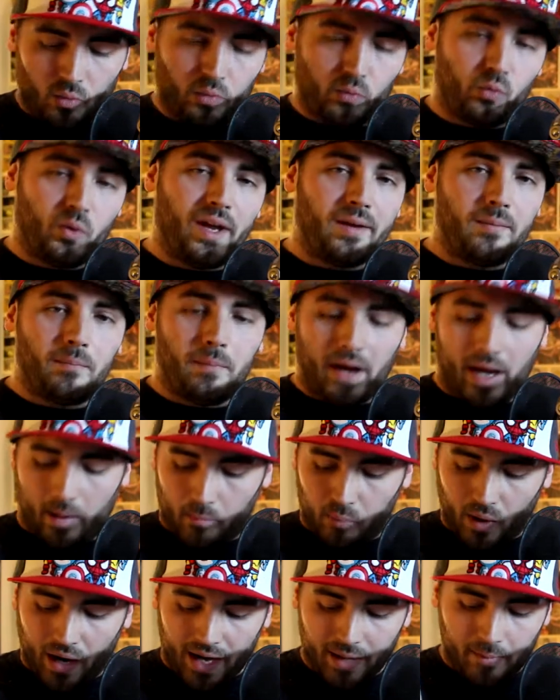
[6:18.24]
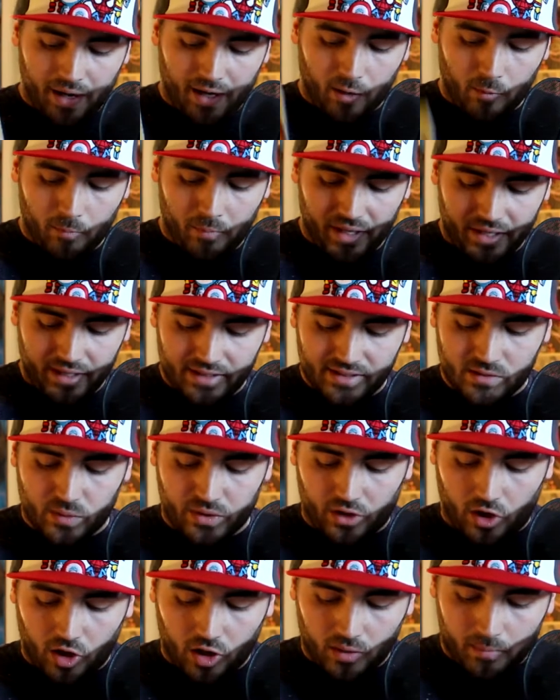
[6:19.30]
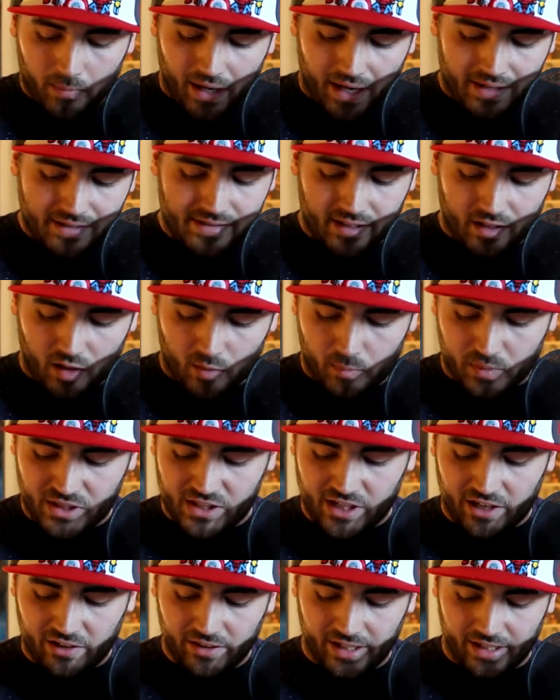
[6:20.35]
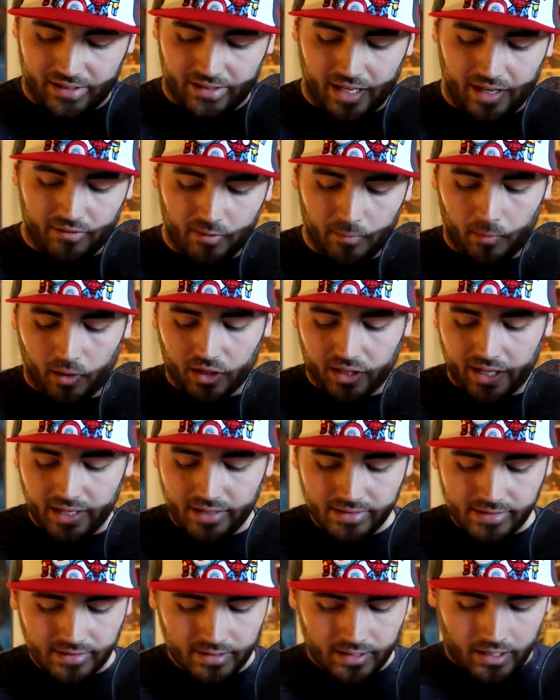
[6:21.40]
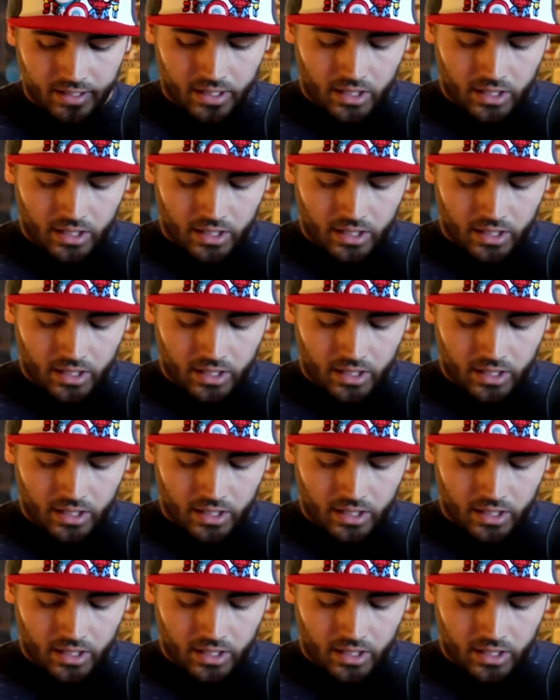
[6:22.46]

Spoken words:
written by Brian Michael Bendis with art by Sarah Pichelli and David Marquez.